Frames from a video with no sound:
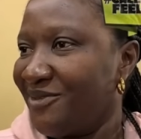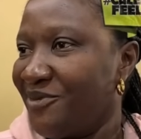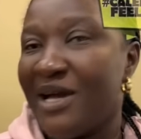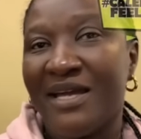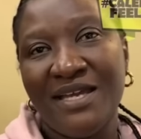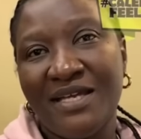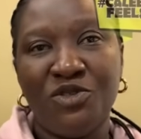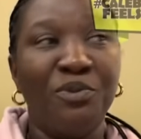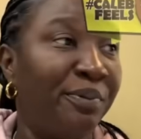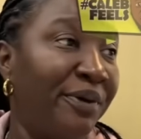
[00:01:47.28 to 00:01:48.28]
We are here to
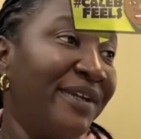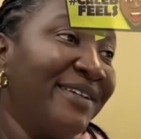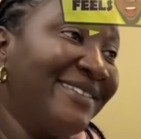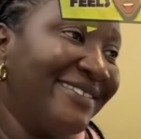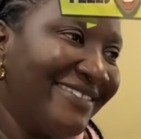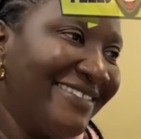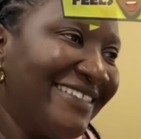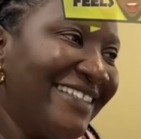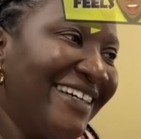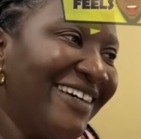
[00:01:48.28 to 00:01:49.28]
pray.
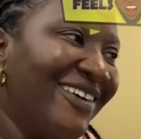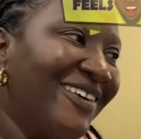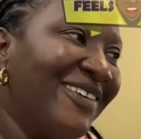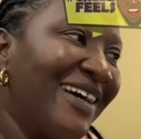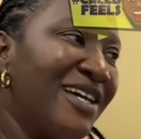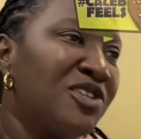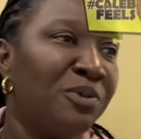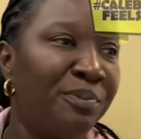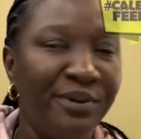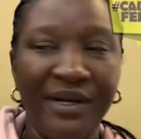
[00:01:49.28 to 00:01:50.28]
Here to
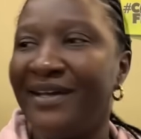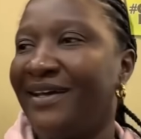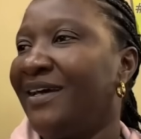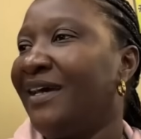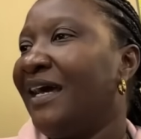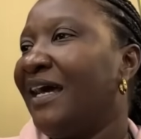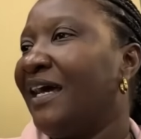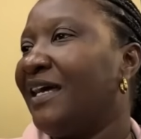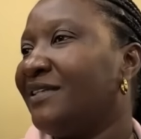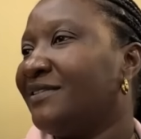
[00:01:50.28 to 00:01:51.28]
pray
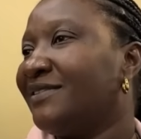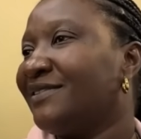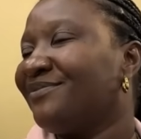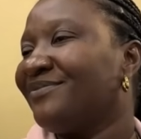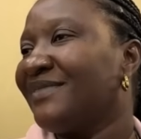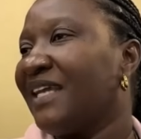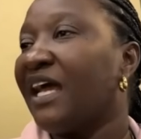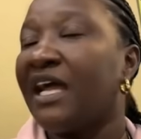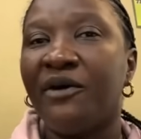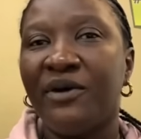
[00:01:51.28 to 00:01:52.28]
and
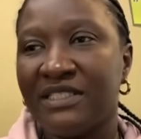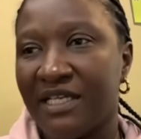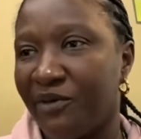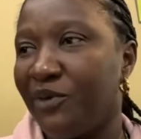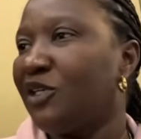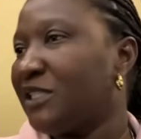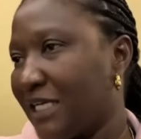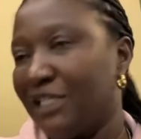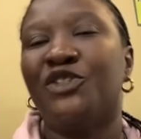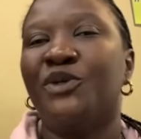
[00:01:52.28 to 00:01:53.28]
encourage her. We know she
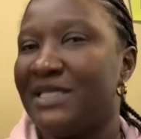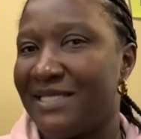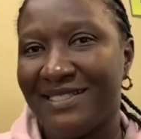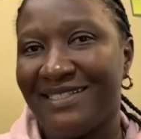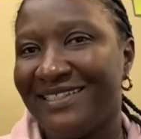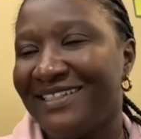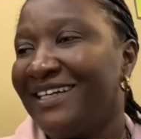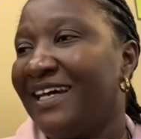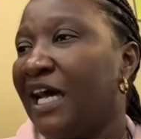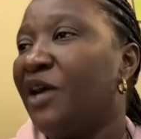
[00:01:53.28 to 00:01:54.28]
can do it.
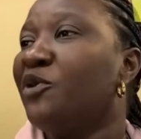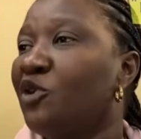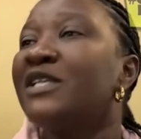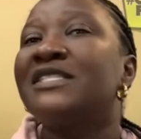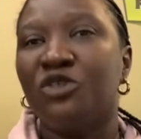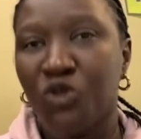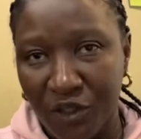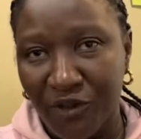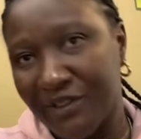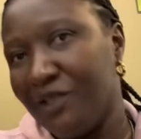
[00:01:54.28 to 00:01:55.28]
And we know it's the doing
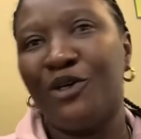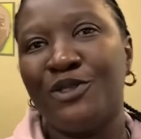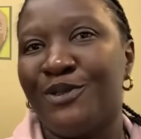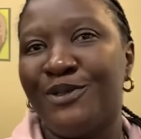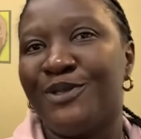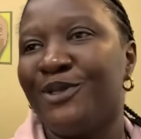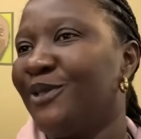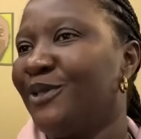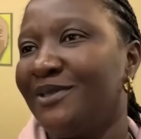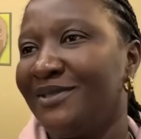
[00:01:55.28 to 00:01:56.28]
of the Lord too.
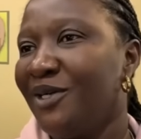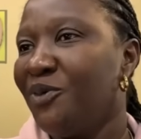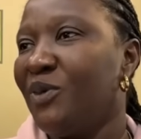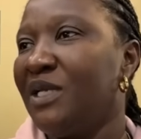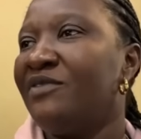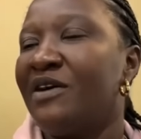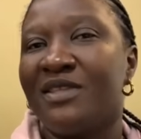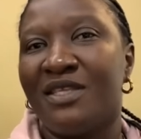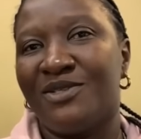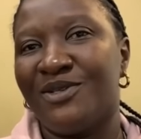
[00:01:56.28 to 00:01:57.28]
So we leave
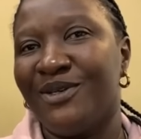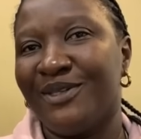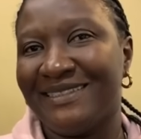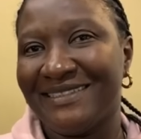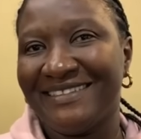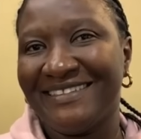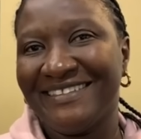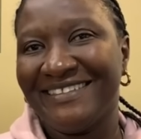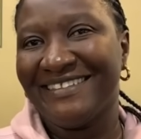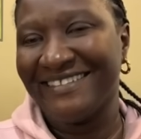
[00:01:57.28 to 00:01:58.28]
everything to God.
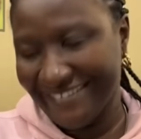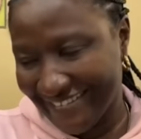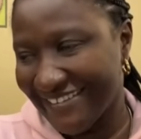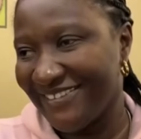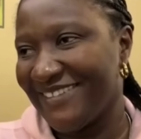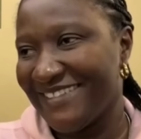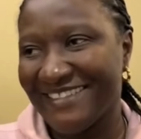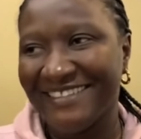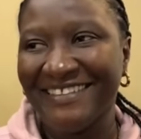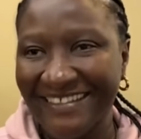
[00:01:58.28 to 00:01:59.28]
Okay. God the show.
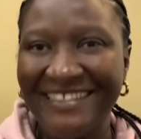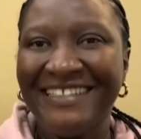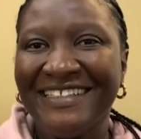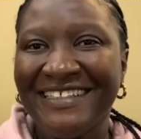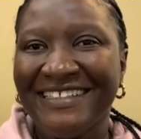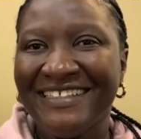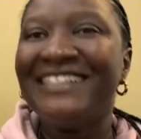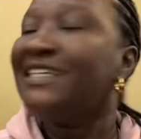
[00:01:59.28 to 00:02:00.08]
Much confidence.